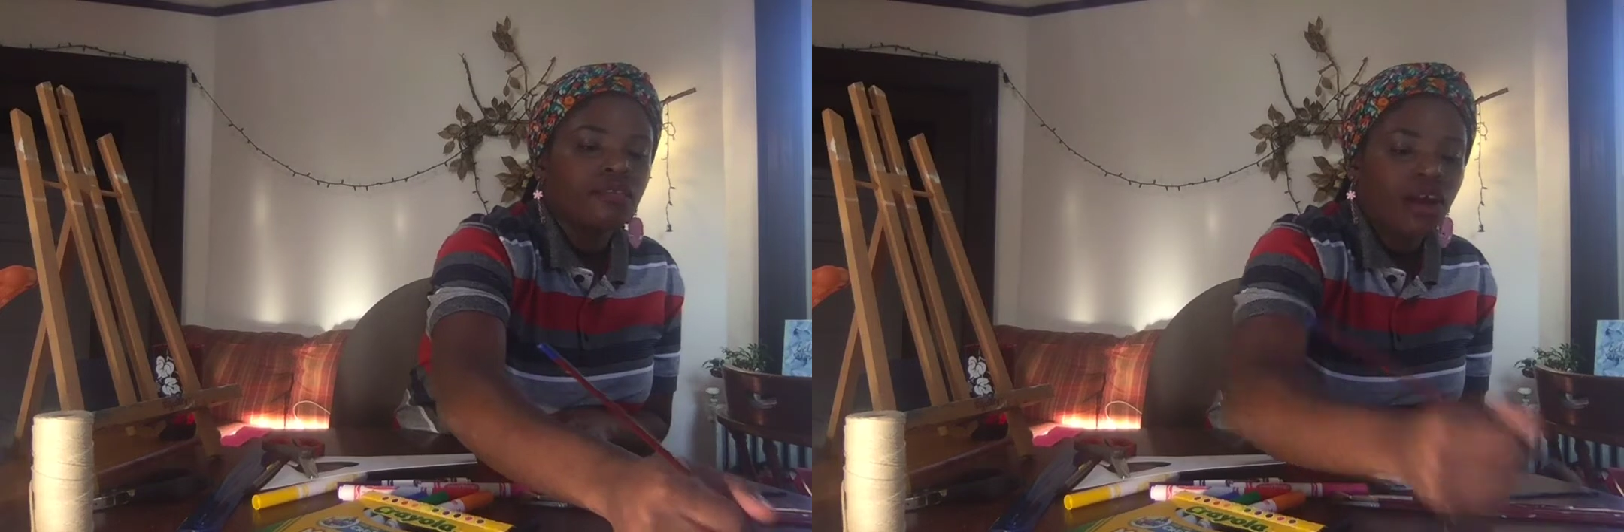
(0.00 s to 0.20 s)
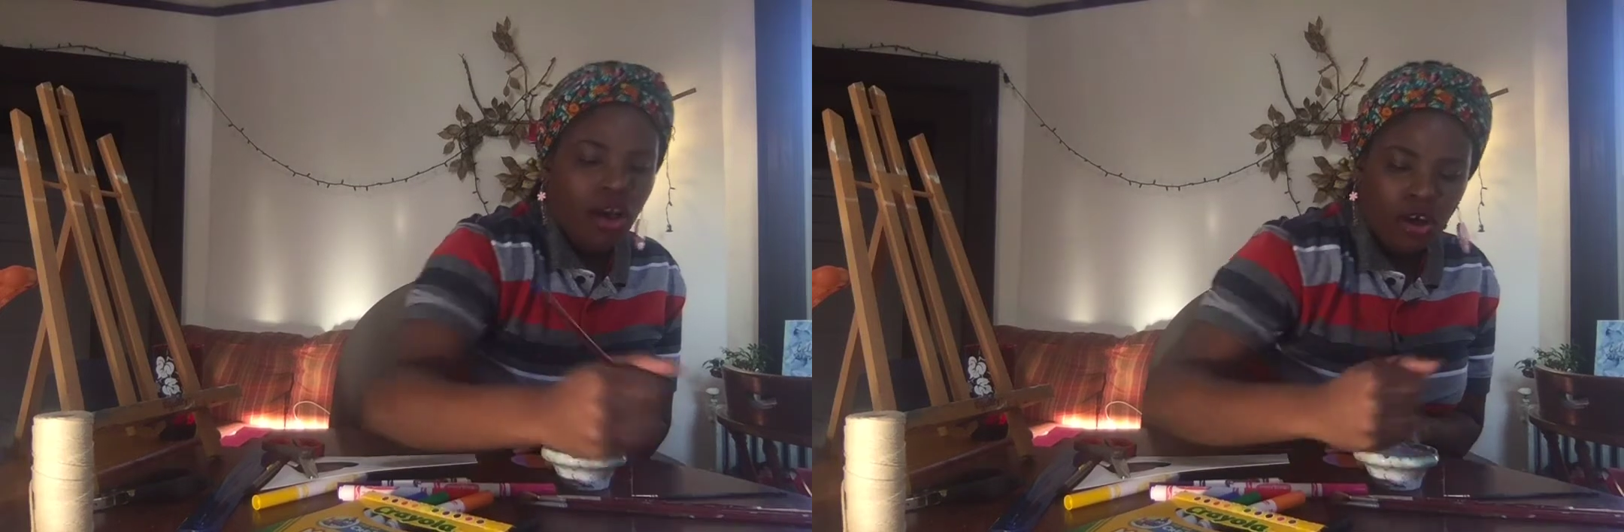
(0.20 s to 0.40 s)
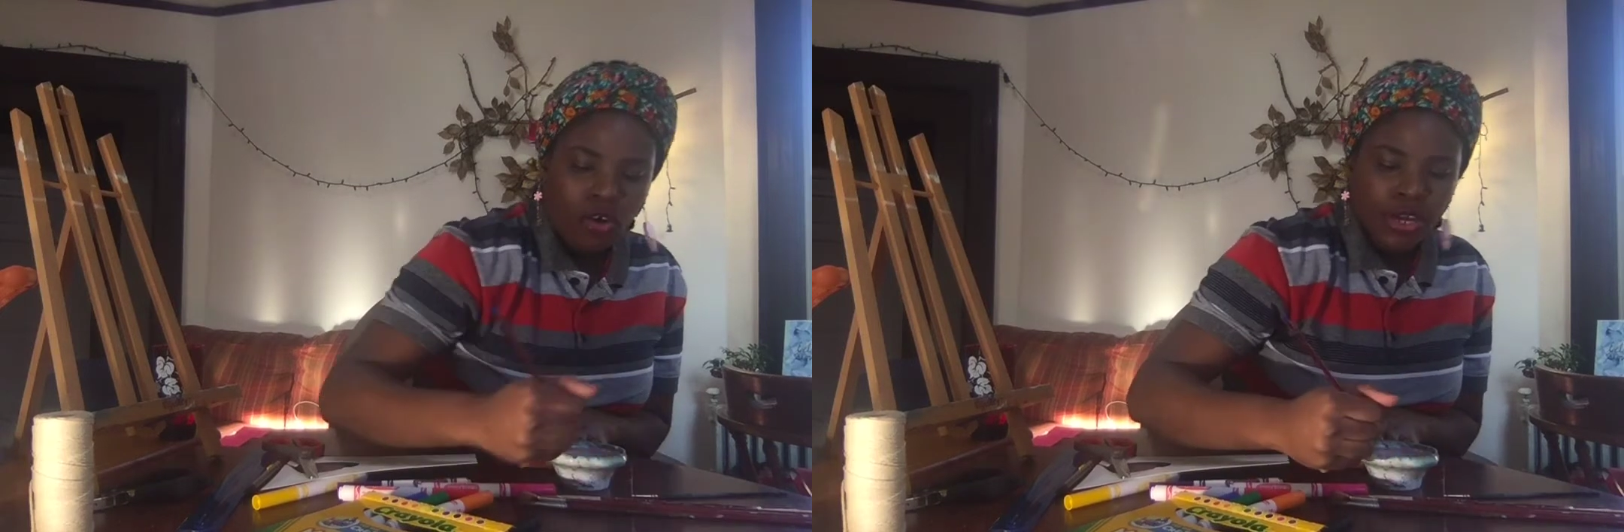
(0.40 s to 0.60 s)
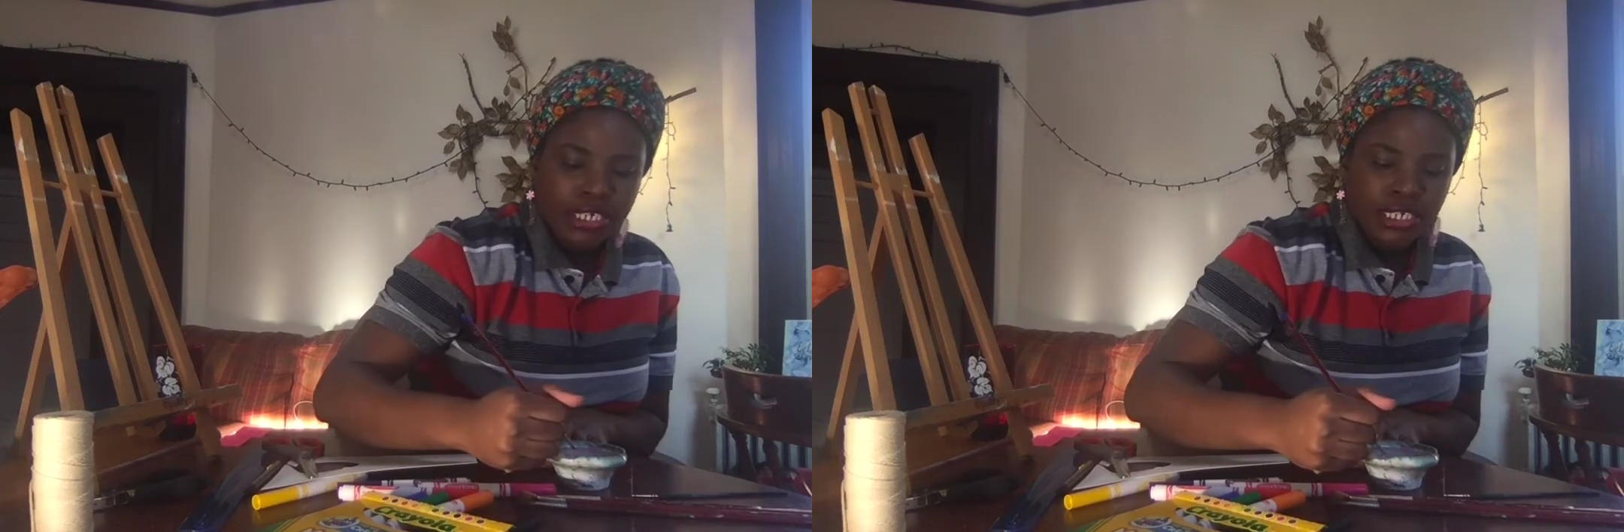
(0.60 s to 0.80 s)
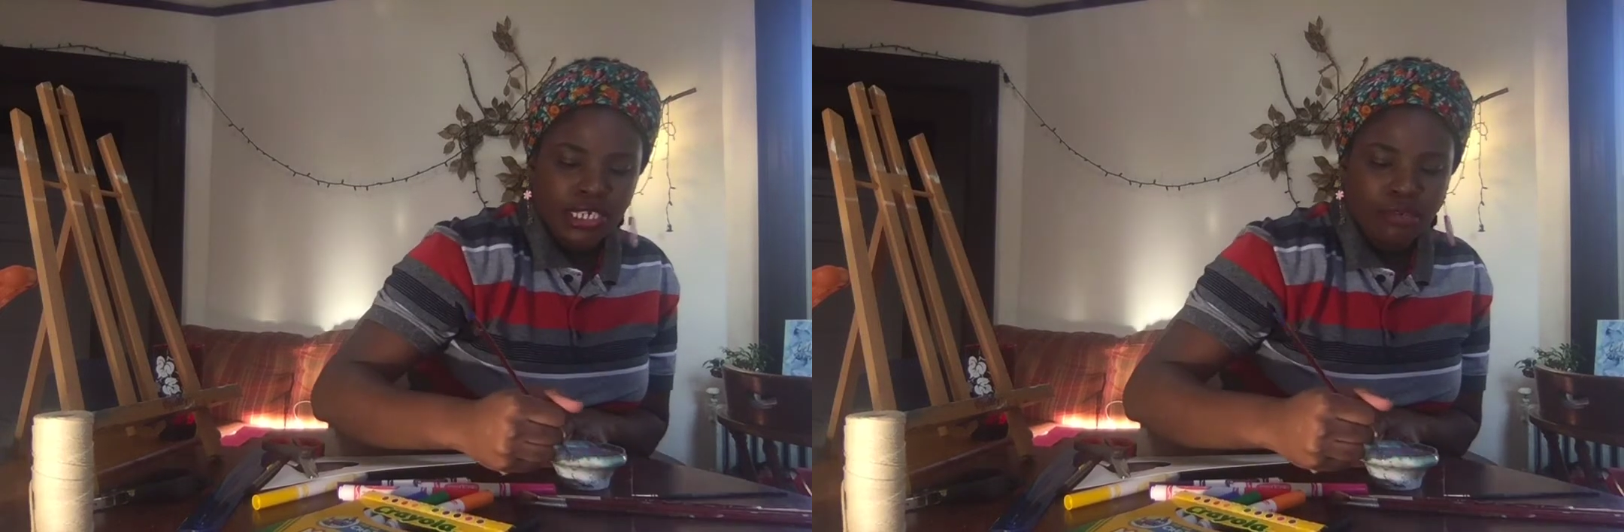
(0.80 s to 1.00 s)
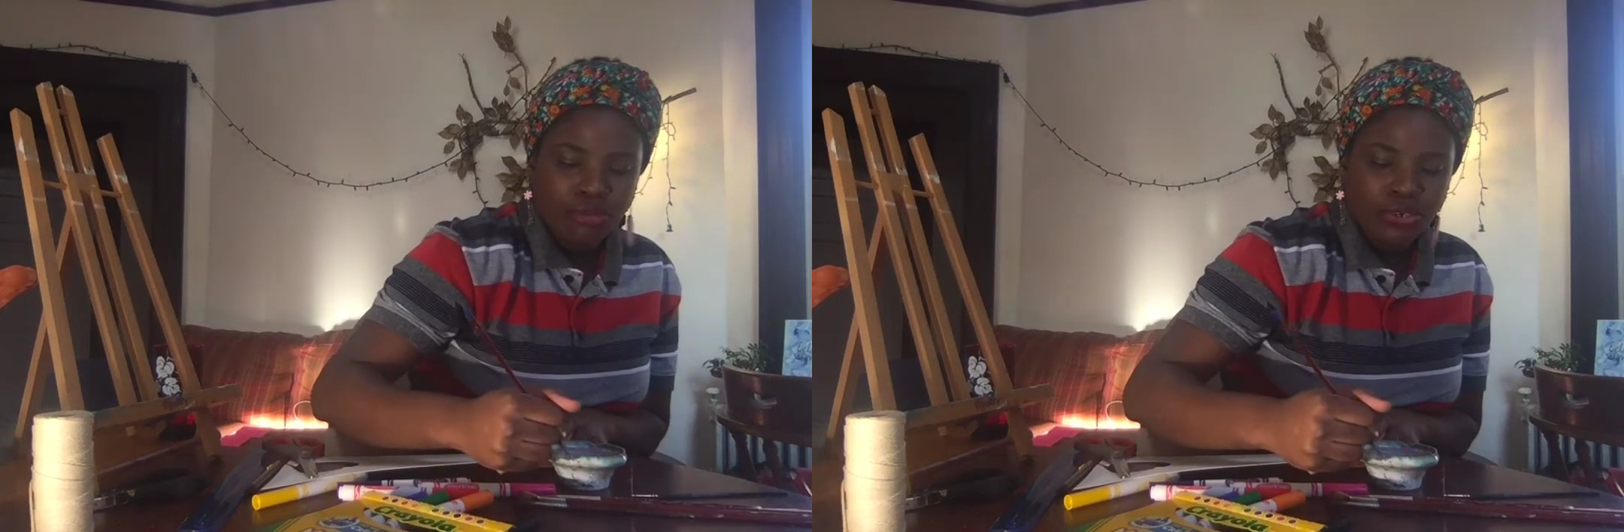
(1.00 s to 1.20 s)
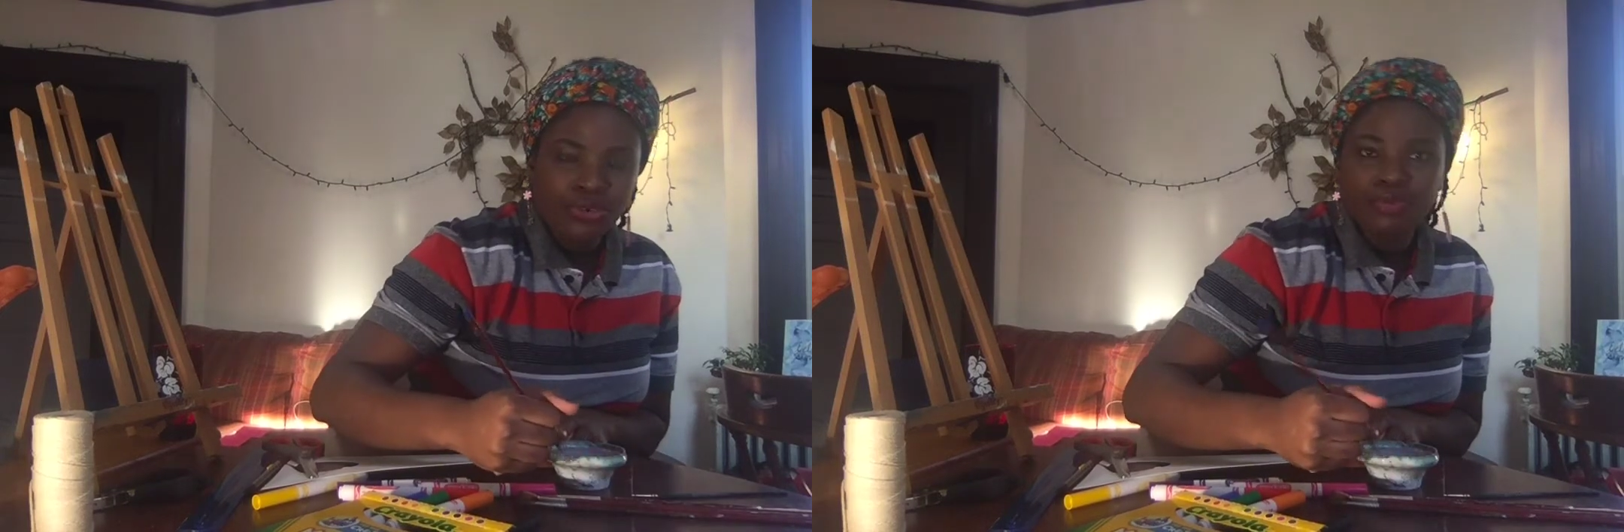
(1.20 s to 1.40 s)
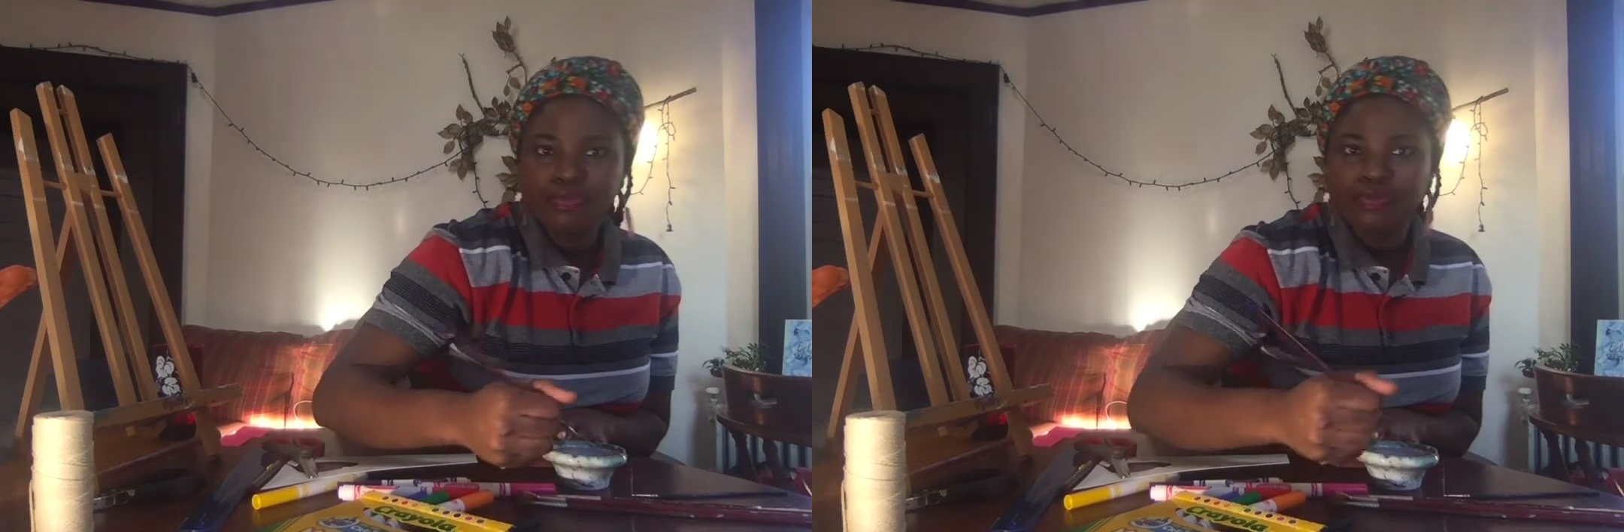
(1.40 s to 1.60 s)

I'll always need blue.